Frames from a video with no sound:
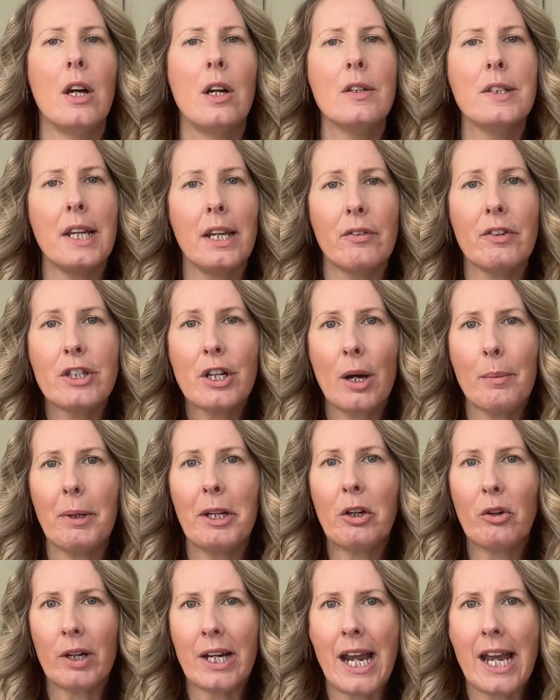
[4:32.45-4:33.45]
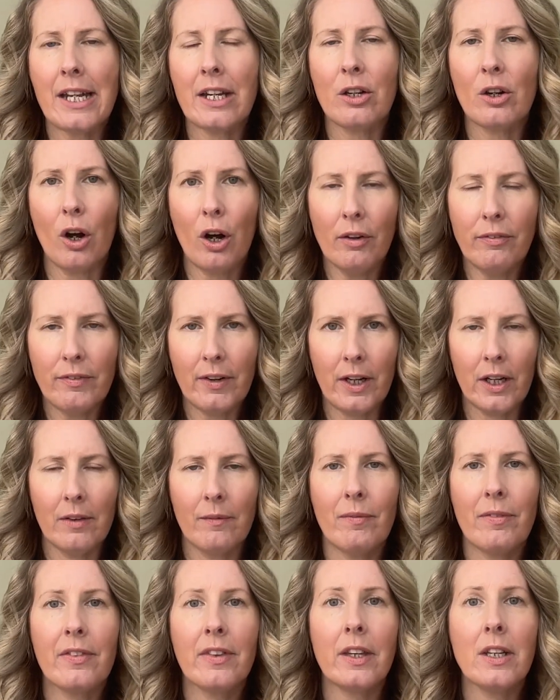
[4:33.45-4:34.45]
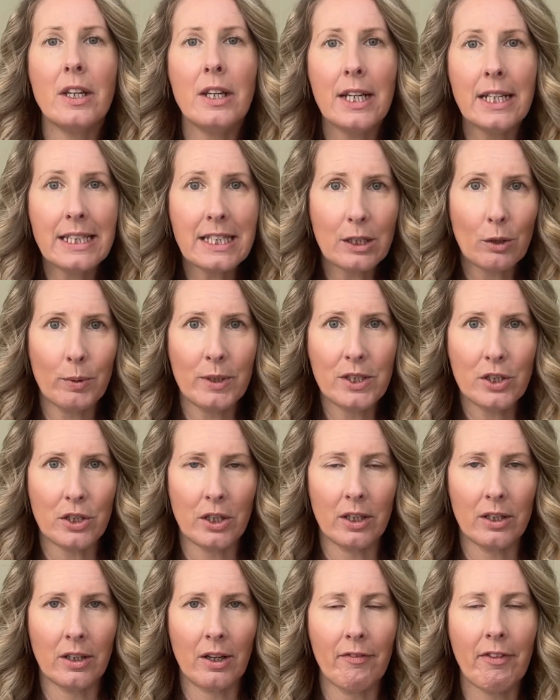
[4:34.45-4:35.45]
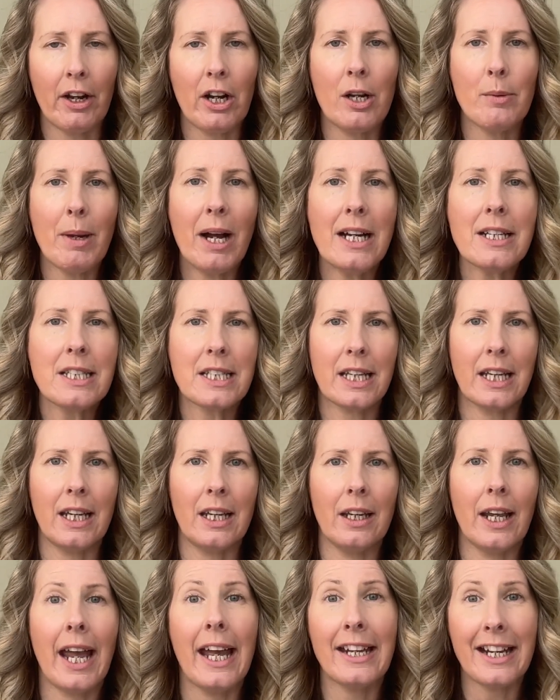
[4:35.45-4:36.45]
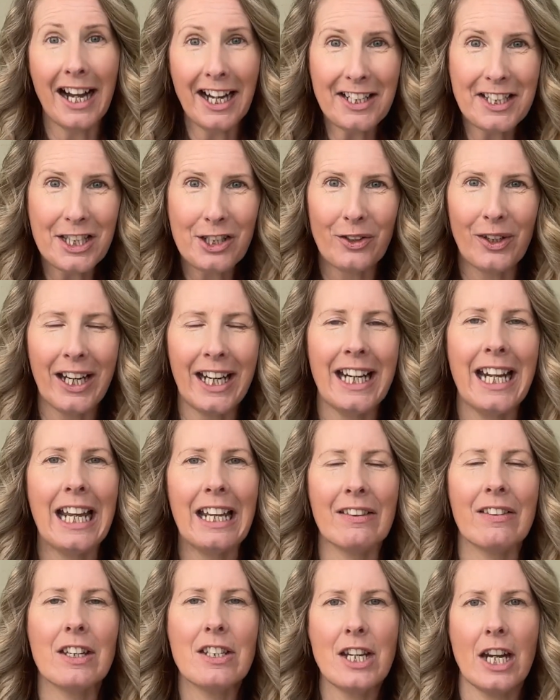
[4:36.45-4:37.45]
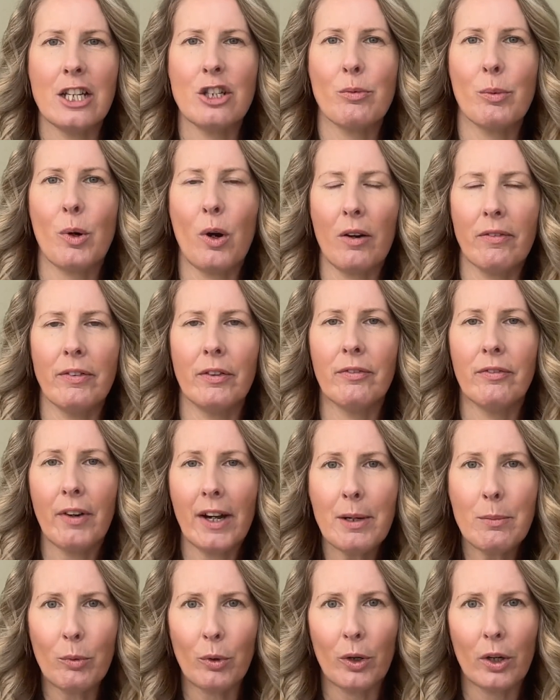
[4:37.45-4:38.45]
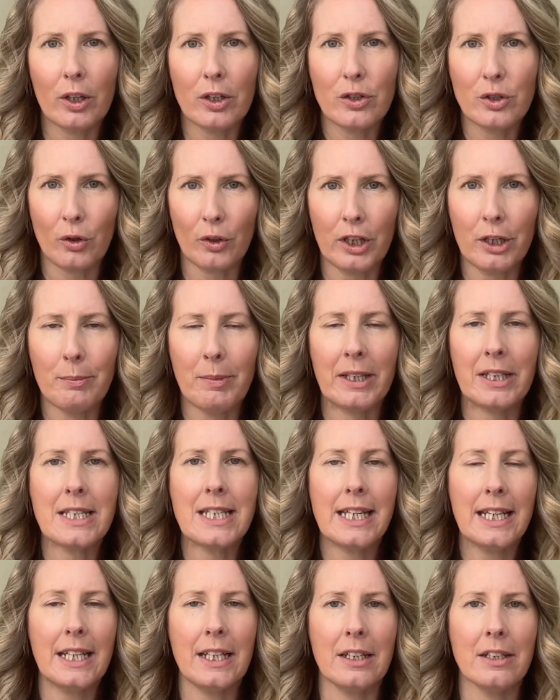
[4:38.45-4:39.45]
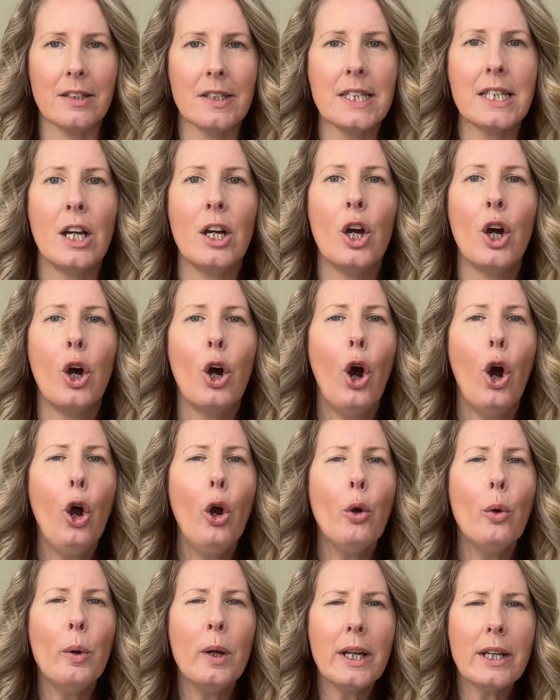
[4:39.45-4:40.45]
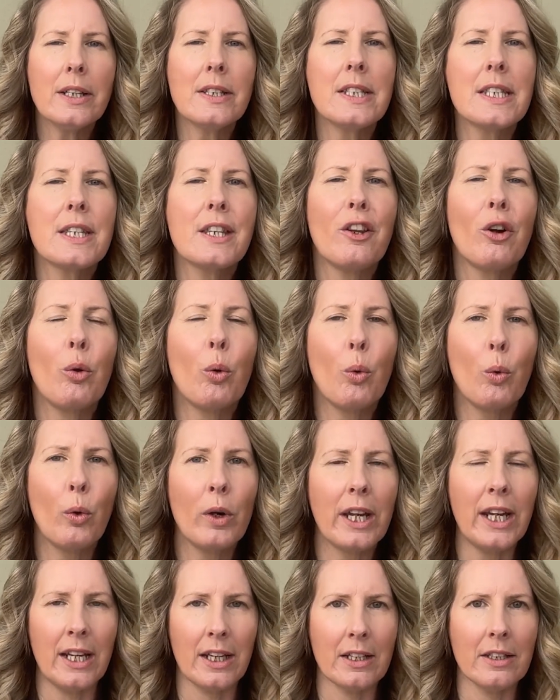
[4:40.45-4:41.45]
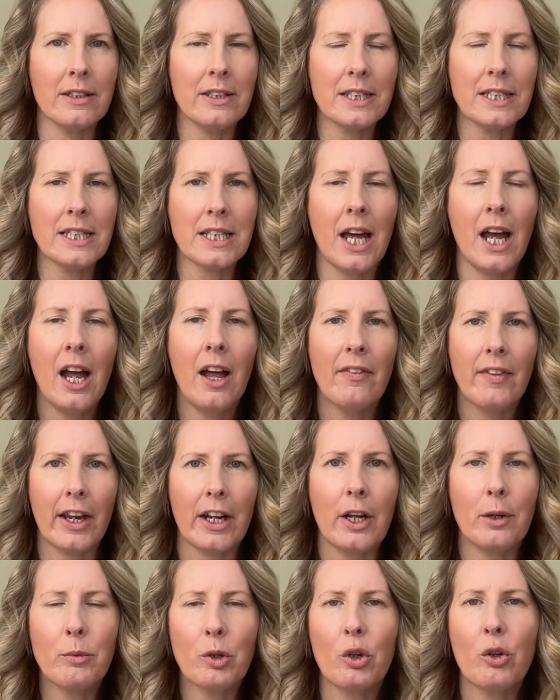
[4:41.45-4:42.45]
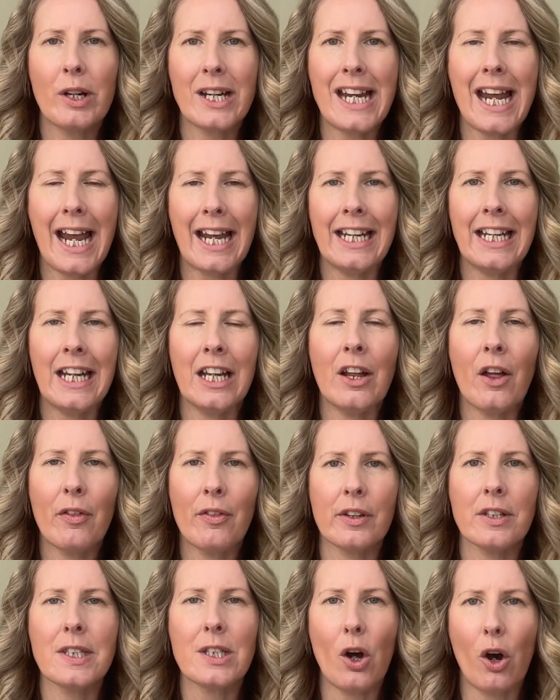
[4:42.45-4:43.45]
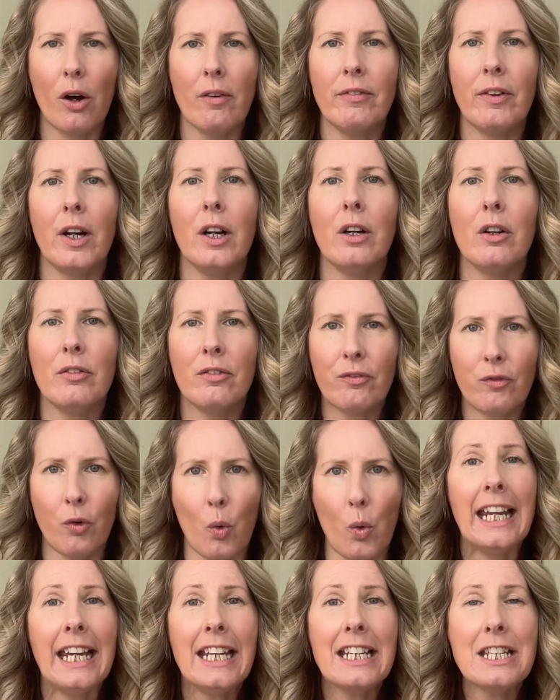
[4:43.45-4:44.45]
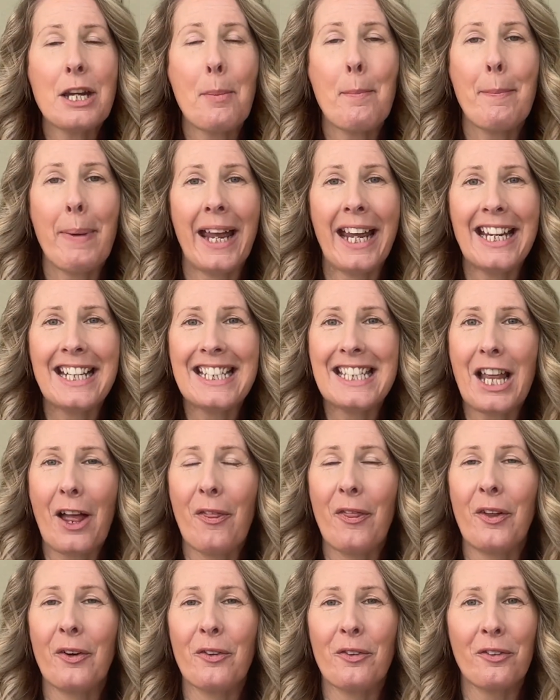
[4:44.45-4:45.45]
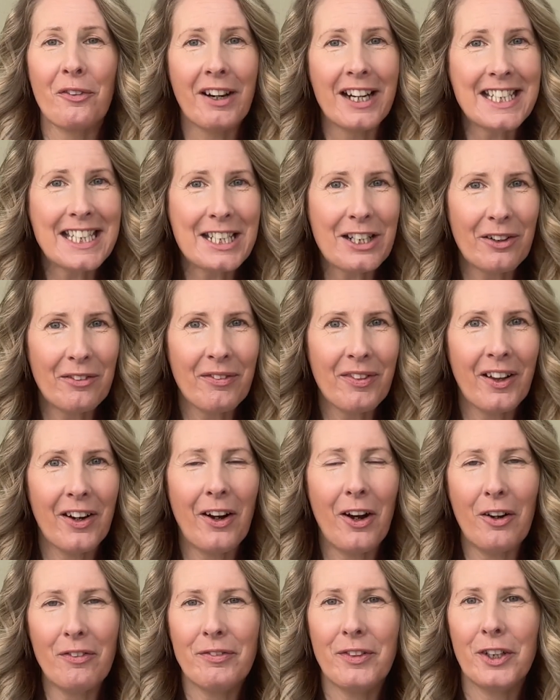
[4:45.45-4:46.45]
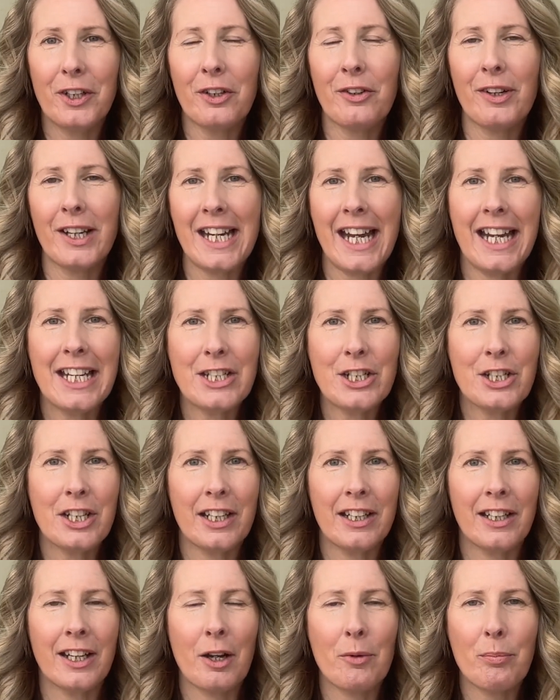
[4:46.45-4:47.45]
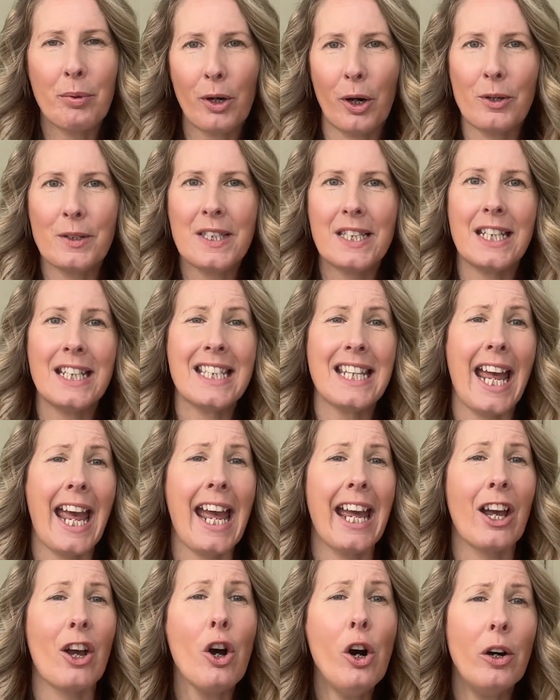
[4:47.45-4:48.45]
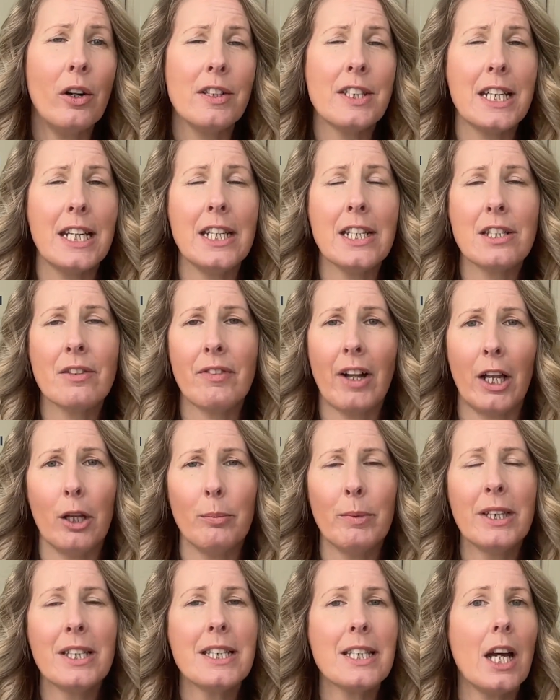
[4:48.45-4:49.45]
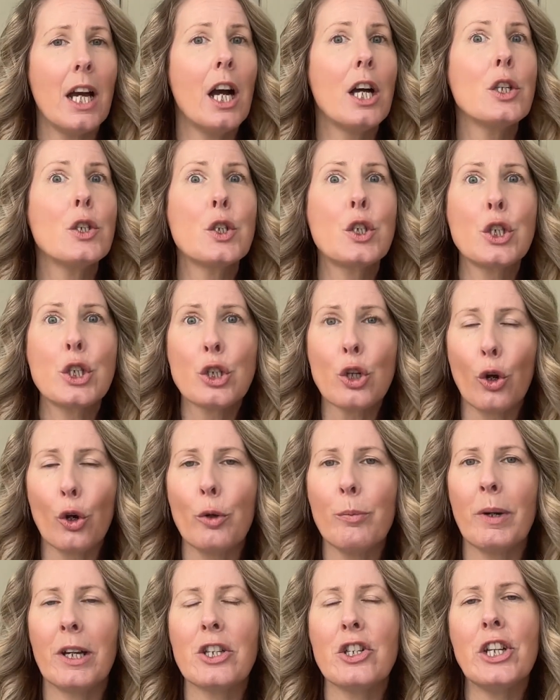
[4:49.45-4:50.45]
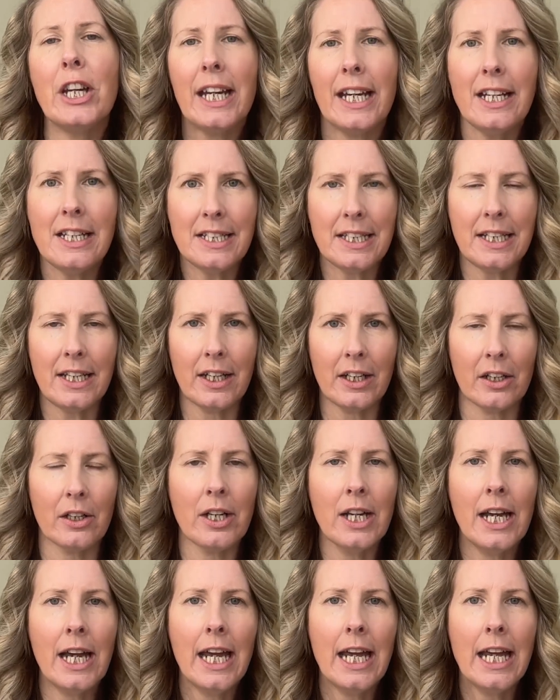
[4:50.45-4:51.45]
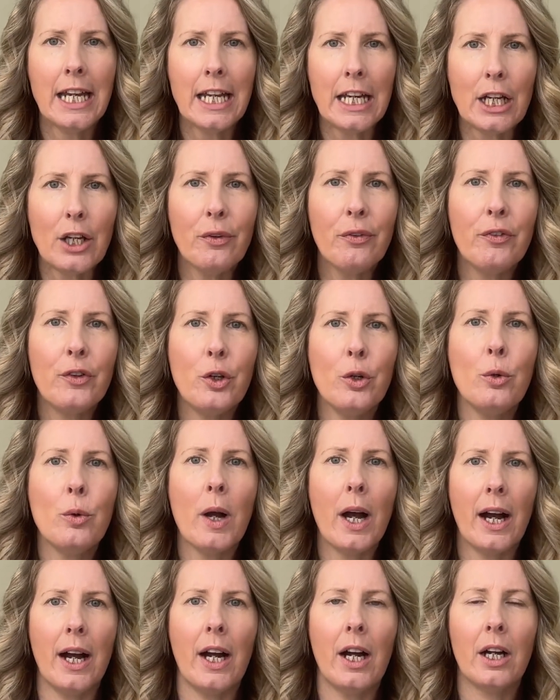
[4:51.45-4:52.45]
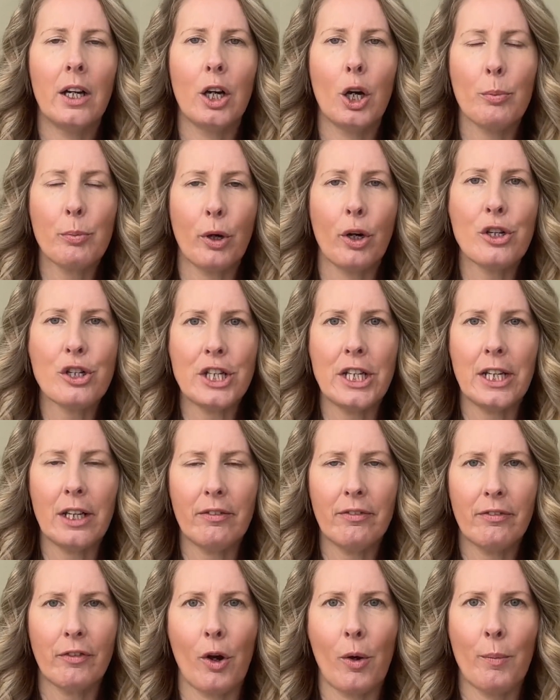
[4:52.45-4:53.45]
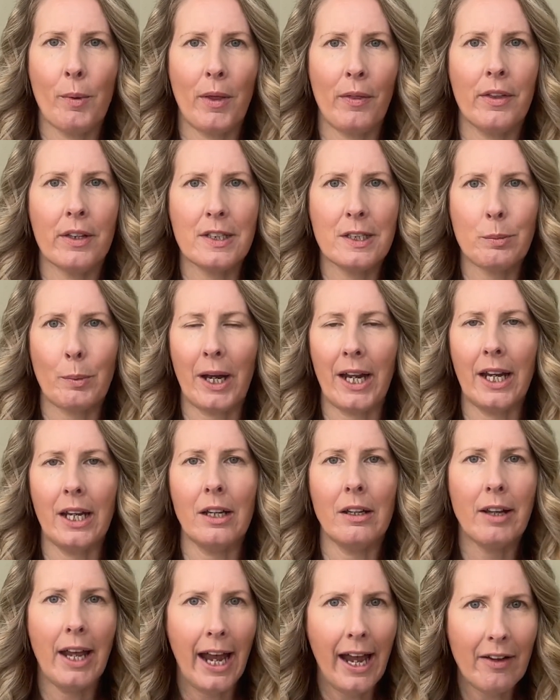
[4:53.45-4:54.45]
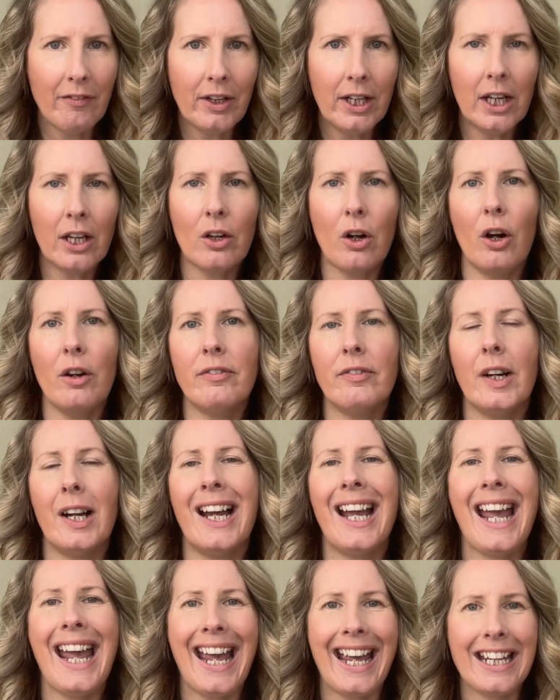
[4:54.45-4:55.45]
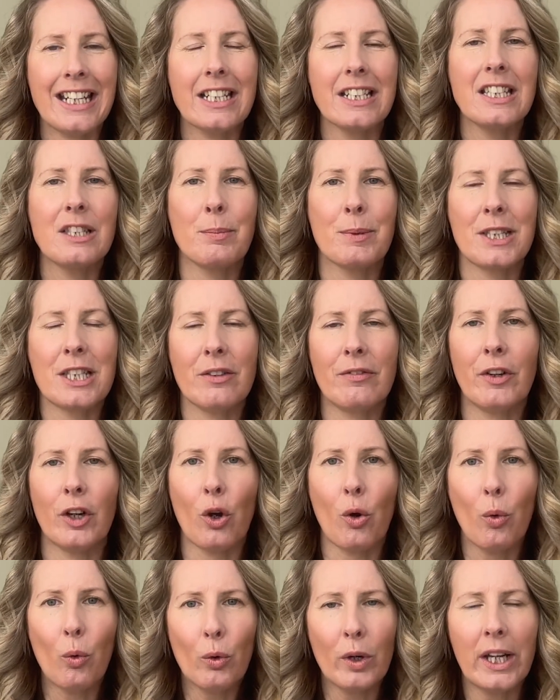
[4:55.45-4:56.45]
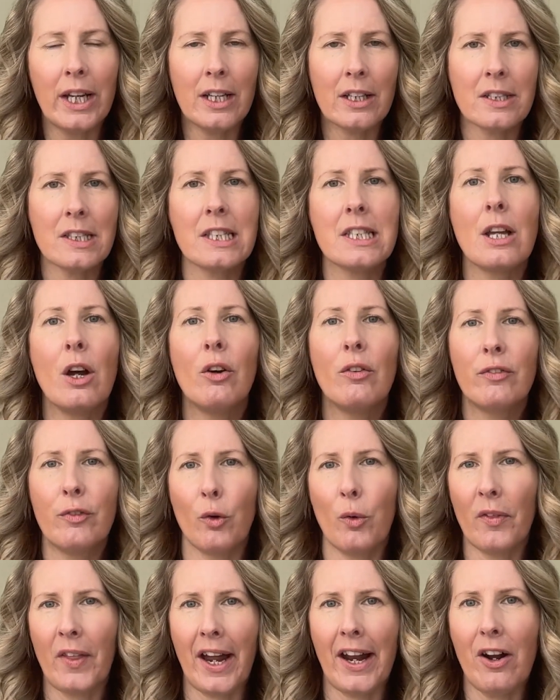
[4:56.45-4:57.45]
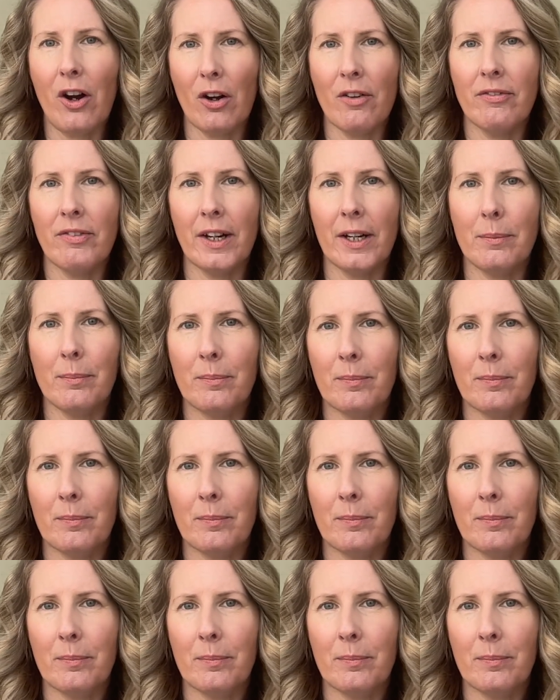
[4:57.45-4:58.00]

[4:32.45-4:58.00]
So every time I create an offer, the next question that I'm asking and answering in the tangible offer framework document is, who is the audience that I'm creating this offer for? It makes the rest of the offer creation process and content development so much easier if you are approaching it from this way, having an offer and a specific audience for that offer.